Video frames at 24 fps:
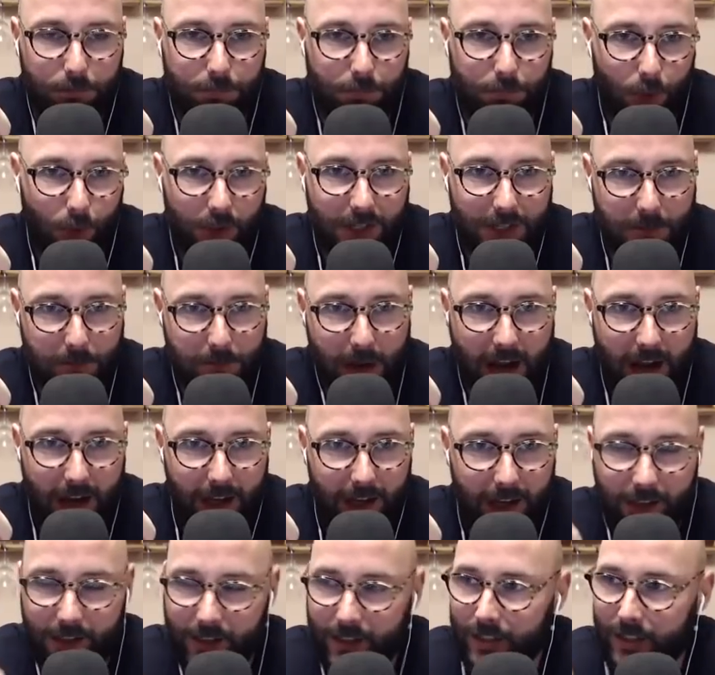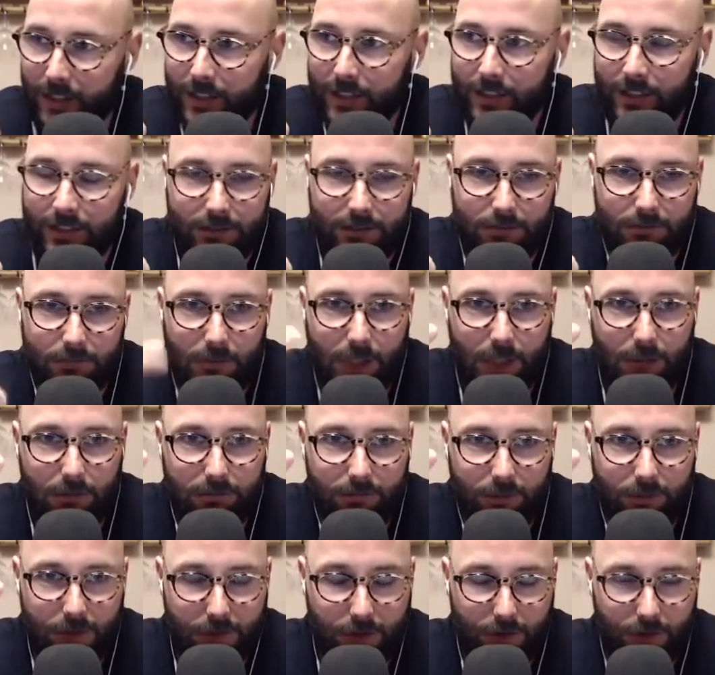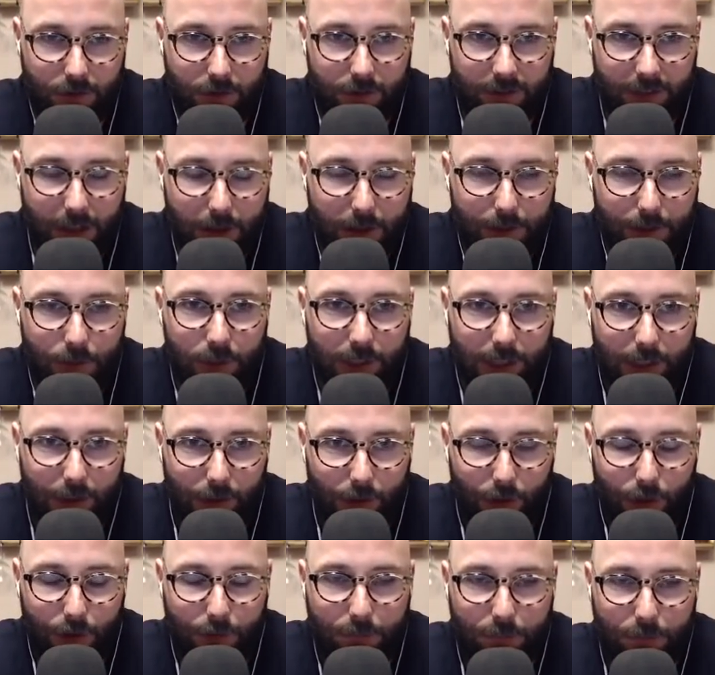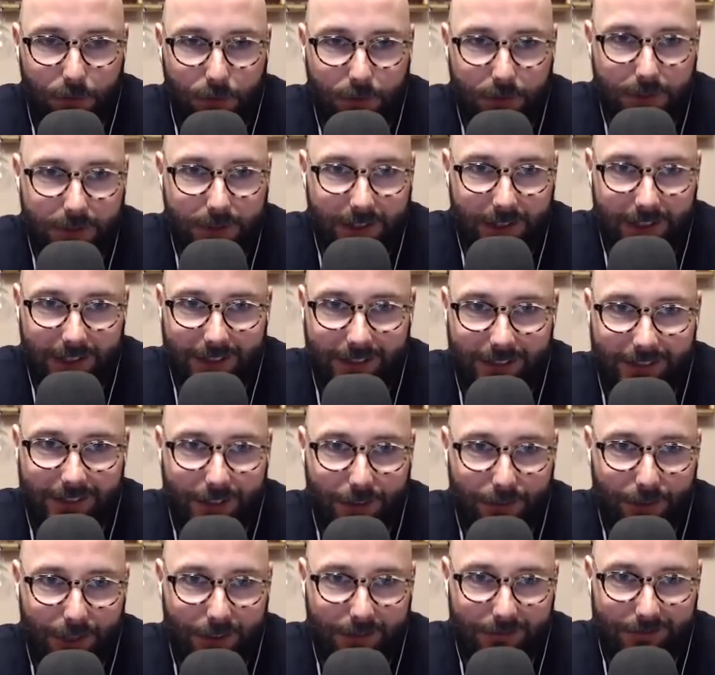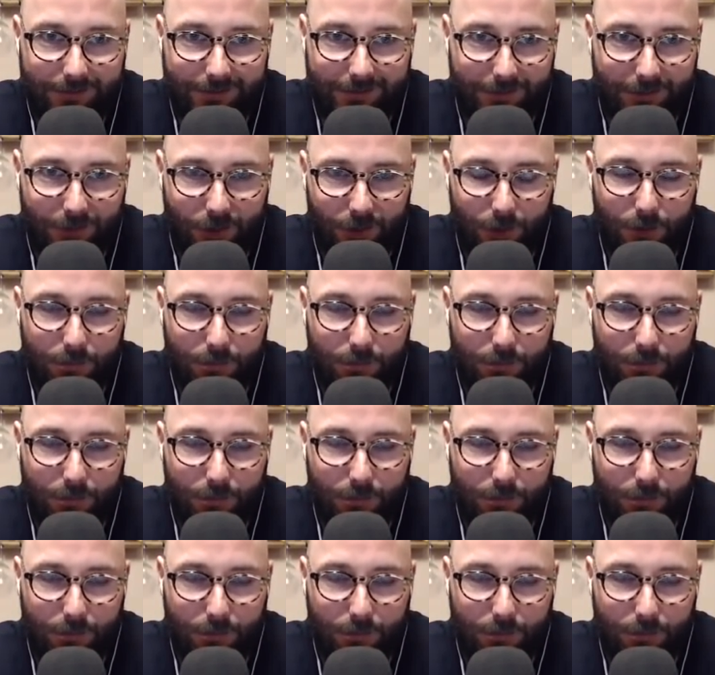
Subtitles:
broke his back, well, they're screwed. Now they've only got 2 pros, and they've got 2.